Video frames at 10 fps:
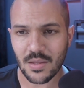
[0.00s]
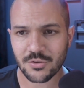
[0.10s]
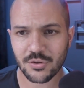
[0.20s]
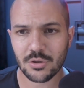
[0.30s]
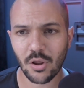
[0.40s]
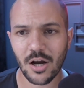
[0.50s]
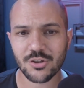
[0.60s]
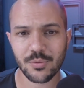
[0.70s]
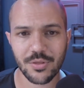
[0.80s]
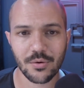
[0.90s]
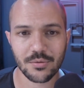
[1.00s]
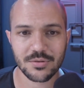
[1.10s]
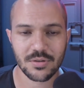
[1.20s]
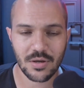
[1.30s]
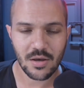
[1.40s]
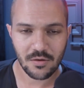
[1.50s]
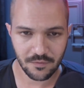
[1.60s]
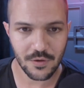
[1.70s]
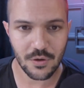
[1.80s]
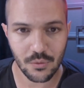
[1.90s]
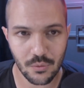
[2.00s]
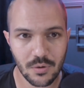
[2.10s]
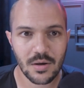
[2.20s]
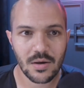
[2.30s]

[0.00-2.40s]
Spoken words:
So you launch with those few.